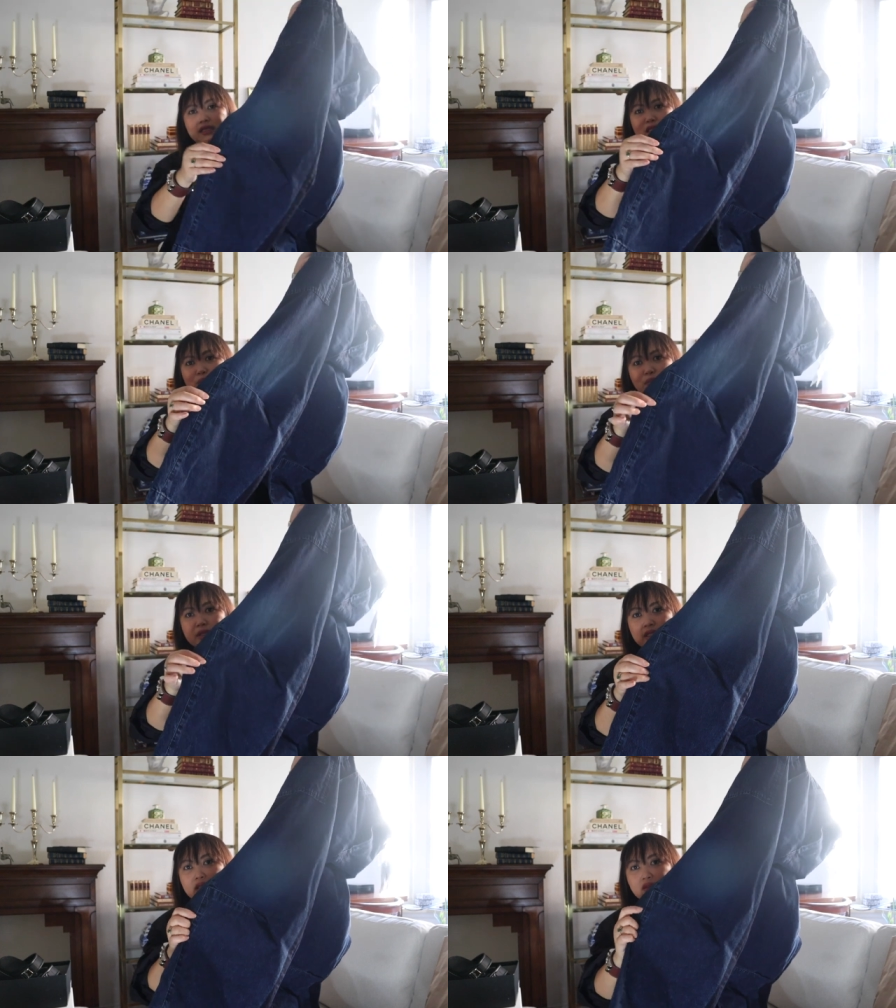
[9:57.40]
this
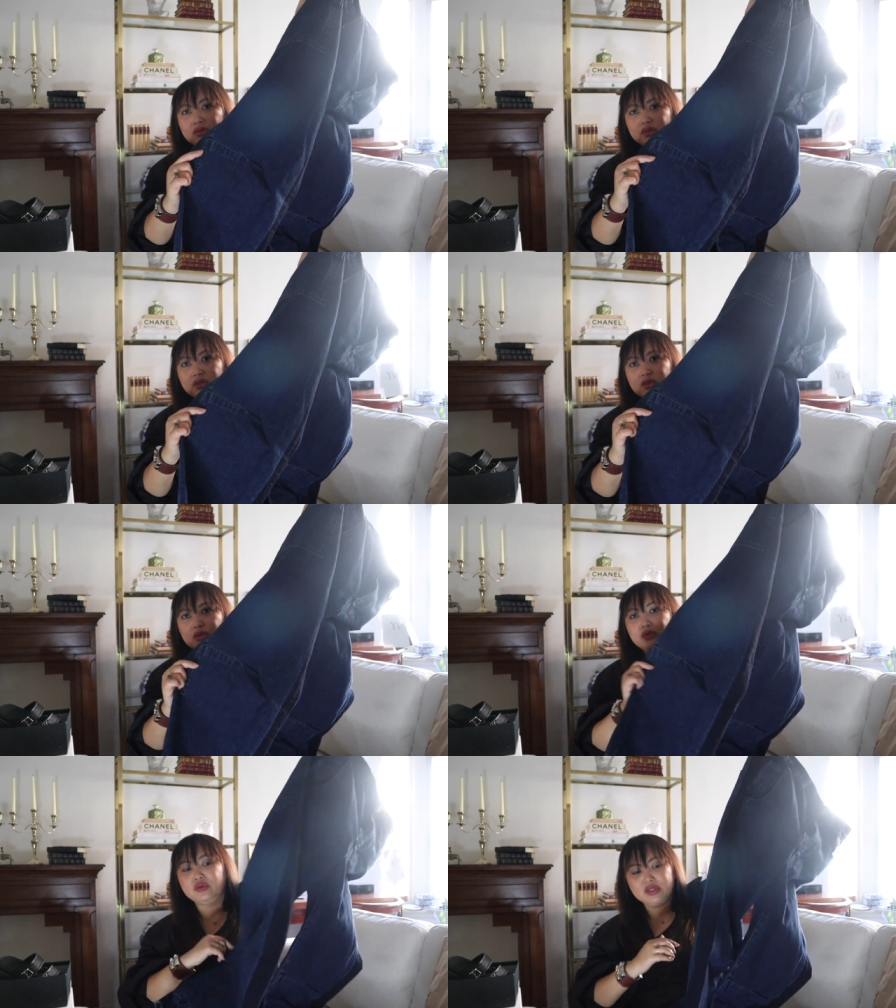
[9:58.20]
pleat
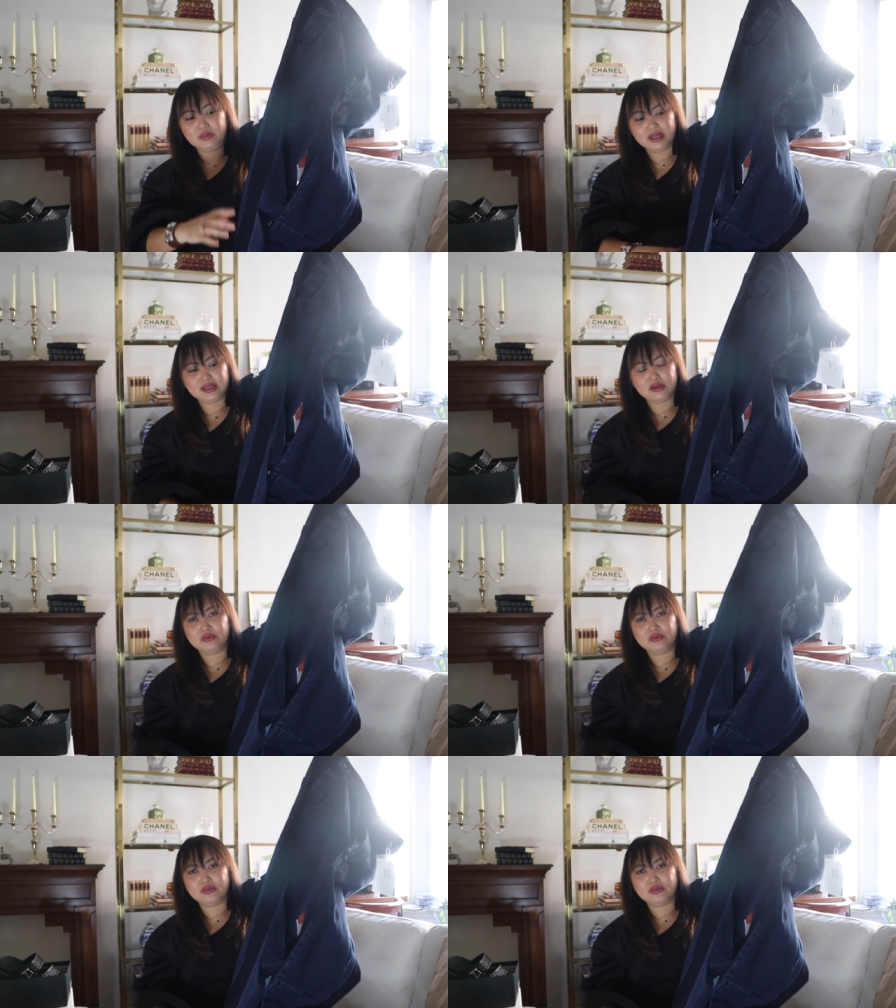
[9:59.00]
also, which makes it